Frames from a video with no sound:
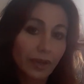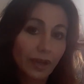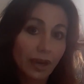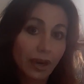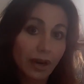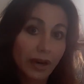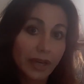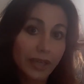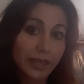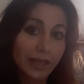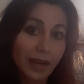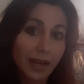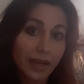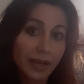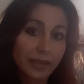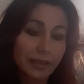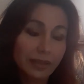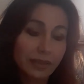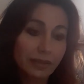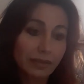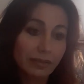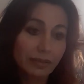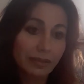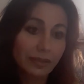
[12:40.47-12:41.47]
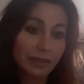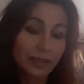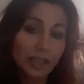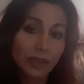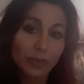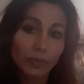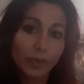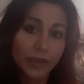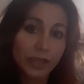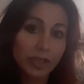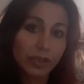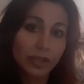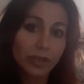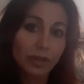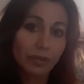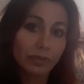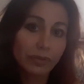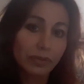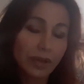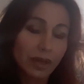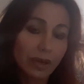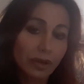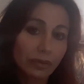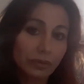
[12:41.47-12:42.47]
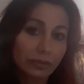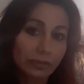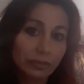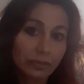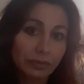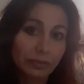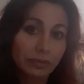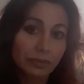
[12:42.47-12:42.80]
Alright guys, this bitch don't know